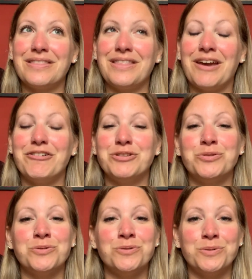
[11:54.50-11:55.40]
they're
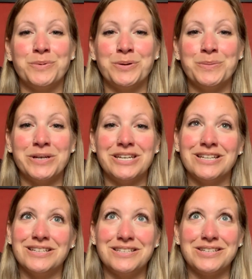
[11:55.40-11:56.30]
adorable. My
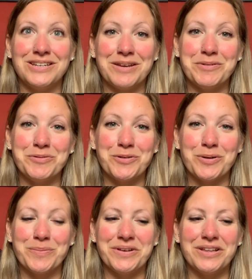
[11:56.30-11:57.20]
goodness, don't get me
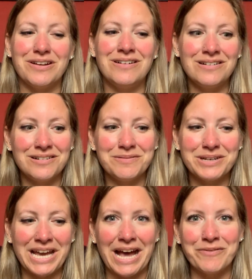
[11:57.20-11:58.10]
wrong, but oh, what
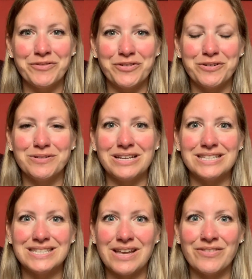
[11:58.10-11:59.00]
a handful. Like
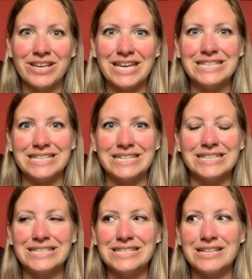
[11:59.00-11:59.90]
7 kittens,